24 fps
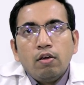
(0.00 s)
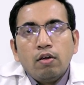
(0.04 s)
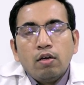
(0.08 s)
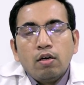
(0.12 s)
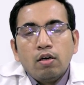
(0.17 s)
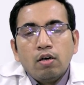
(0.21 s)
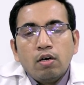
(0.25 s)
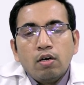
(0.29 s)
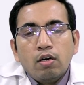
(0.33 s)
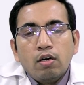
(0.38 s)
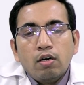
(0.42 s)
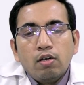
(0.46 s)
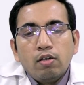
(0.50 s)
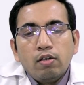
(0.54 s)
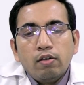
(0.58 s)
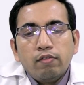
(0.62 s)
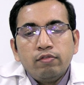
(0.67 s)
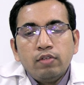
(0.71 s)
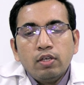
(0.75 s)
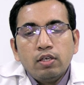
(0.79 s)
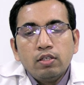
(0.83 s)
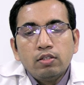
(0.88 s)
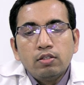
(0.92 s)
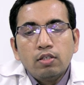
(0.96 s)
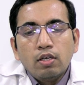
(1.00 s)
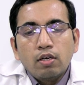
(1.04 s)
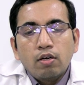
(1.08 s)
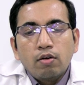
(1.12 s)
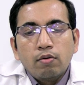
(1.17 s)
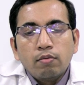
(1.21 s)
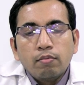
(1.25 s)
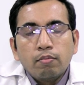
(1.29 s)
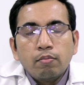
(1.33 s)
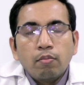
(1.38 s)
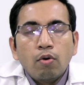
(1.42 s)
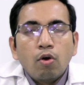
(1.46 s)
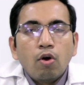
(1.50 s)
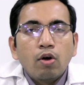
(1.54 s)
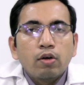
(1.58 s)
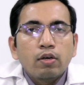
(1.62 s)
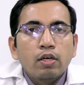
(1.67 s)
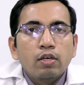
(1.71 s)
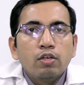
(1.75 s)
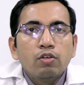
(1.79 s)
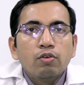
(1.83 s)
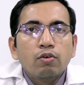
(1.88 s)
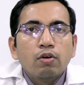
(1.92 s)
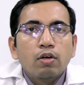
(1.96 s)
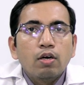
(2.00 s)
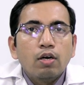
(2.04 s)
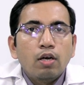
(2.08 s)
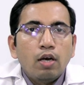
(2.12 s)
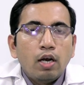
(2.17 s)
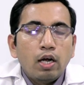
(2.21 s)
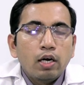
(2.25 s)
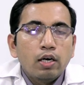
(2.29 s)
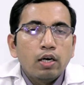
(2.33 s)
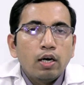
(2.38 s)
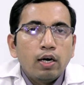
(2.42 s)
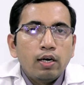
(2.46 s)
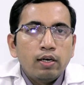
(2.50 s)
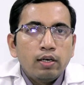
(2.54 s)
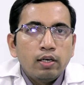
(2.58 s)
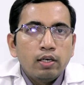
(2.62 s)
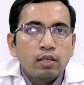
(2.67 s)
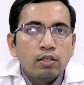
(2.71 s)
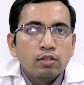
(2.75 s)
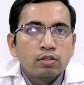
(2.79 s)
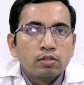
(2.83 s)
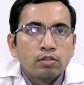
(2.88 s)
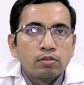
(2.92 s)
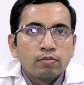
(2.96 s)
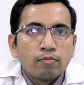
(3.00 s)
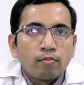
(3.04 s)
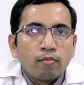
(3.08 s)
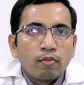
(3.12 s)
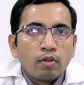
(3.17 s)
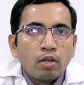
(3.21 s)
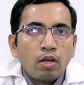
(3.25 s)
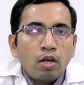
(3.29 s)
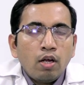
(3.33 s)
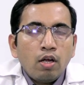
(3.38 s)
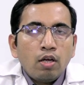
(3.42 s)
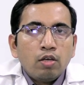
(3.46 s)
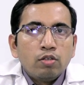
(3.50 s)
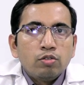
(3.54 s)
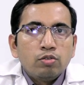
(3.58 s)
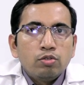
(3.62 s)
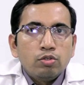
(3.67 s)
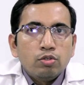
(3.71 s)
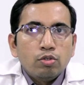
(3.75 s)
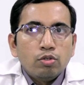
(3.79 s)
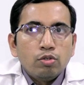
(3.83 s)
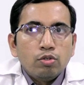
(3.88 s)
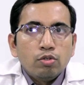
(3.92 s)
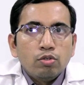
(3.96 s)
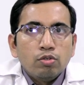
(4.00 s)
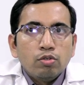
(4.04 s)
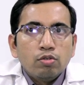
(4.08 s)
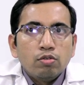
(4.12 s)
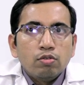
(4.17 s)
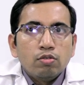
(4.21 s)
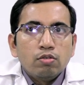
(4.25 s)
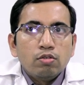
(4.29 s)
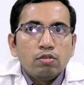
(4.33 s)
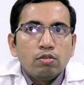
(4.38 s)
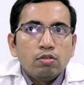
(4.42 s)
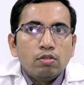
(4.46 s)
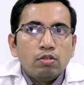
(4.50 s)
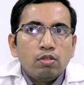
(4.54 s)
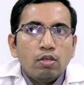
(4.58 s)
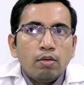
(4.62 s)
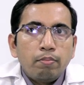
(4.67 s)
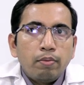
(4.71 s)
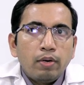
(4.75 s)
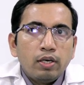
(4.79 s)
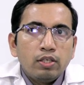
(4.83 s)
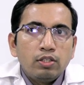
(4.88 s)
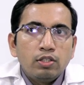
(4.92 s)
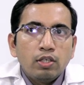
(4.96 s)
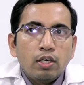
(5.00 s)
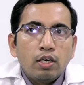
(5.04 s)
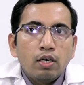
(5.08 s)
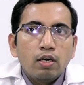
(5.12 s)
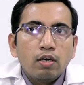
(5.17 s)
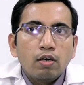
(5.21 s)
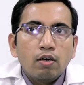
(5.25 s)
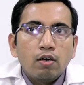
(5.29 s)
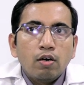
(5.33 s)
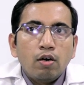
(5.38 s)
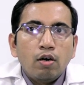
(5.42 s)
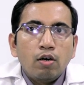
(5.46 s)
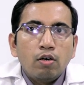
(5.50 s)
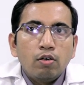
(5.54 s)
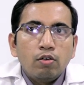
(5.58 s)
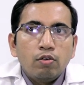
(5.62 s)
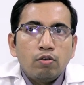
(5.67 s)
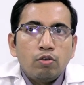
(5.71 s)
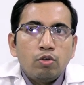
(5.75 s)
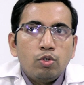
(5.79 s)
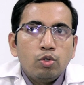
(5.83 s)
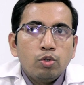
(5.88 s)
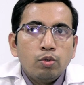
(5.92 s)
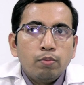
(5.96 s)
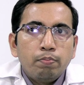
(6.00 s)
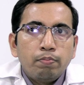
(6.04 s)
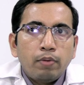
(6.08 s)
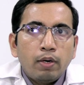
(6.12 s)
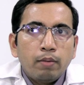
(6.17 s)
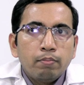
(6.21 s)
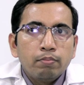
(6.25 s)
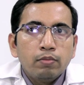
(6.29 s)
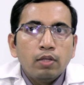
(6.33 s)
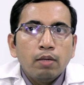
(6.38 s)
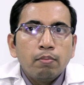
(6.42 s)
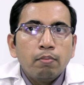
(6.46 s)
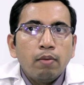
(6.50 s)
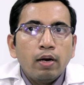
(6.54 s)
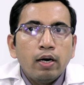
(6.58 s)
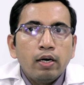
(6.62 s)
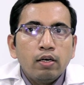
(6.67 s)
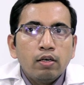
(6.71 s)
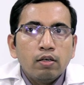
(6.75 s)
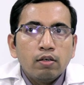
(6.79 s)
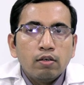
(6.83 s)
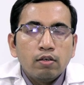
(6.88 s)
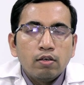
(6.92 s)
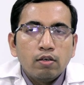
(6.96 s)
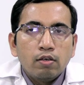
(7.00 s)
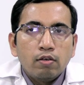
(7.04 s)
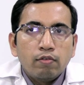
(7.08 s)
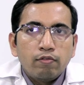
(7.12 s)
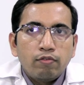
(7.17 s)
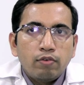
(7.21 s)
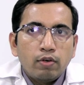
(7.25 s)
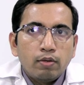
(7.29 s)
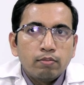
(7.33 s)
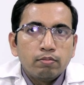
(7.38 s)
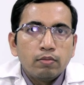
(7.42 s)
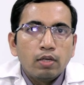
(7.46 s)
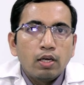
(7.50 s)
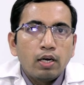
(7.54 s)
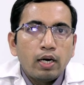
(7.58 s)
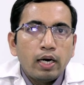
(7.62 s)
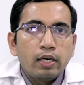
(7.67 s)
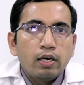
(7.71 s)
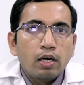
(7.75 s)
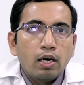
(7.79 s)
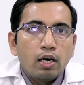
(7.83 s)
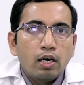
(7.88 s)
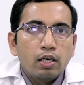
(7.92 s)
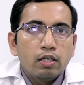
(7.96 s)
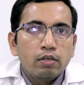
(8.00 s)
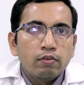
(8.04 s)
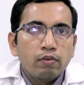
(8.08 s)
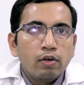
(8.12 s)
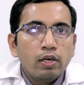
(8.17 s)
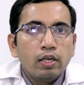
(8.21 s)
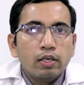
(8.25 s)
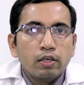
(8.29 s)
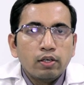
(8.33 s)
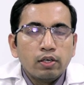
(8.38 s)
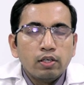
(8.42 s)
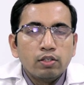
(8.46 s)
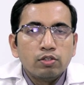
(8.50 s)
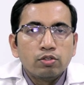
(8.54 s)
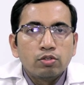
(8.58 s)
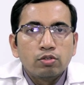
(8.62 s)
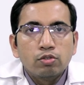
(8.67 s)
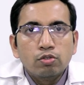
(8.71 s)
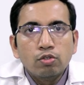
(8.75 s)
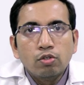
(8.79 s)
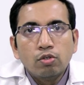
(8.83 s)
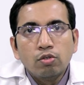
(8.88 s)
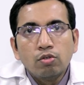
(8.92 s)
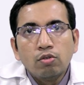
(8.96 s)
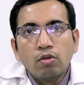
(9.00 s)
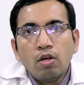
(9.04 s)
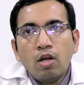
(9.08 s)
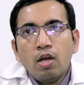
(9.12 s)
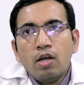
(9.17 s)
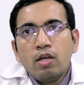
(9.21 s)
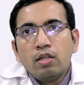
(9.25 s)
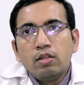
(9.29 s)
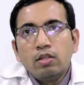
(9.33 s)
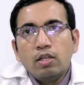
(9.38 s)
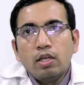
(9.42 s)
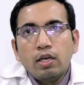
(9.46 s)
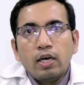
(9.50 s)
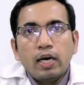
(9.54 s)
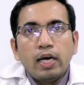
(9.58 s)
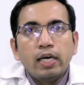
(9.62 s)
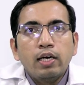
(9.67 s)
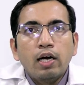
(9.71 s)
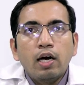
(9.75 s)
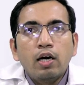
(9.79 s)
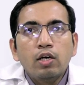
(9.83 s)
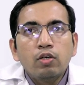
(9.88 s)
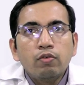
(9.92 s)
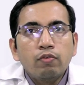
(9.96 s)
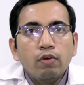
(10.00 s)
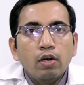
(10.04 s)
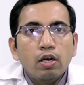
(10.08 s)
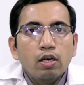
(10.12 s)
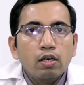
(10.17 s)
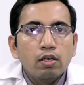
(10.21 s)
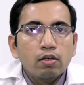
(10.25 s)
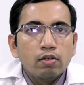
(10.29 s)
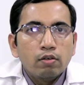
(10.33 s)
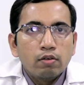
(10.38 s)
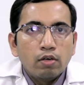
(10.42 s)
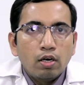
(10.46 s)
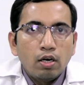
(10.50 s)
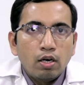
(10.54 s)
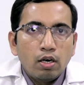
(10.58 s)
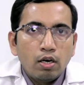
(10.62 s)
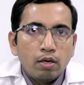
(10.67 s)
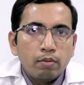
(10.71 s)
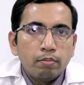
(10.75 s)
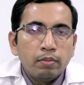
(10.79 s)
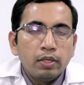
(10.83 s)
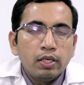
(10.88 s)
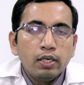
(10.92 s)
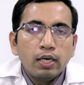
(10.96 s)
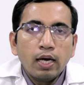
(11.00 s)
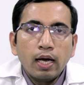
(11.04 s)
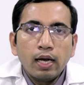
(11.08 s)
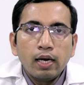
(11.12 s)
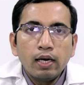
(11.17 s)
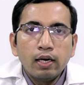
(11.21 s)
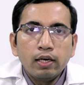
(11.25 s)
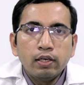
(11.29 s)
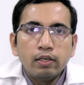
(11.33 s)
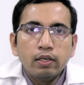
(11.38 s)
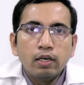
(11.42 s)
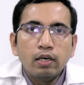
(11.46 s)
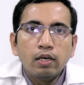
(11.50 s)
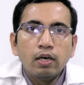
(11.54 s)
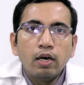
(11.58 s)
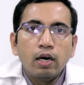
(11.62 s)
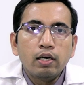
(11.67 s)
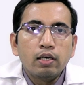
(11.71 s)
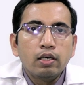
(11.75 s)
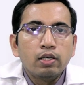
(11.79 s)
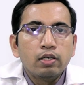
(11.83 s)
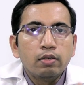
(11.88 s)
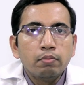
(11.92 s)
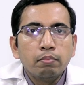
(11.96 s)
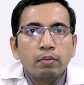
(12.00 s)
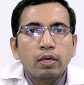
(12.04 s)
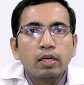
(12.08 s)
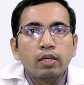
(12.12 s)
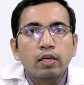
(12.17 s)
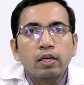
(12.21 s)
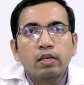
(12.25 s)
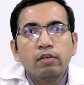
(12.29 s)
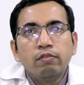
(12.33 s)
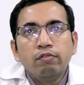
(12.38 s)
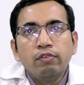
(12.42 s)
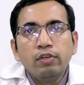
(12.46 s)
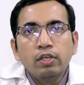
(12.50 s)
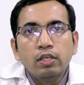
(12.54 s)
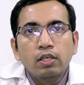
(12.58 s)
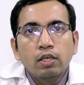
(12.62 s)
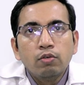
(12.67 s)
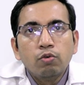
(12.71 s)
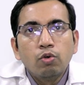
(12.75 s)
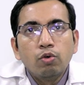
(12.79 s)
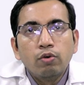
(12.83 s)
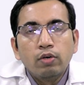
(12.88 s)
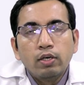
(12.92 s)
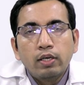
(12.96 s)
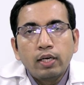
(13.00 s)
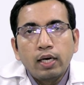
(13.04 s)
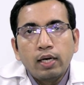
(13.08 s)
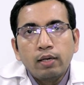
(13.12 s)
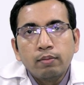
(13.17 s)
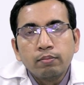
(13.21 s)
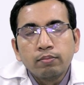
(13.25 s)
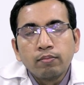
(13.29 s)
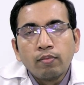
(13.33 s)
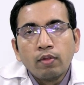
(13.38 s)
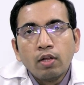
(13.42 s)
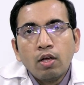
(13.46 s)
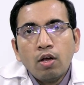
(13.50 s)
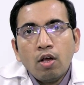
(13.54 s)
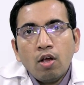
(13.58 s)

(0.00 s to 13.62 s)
uh, if there is a block in your lung arteries, so the pressure to pump the blood from the right heart will increase so the right heart will uh, be dilated and it may get weakened over time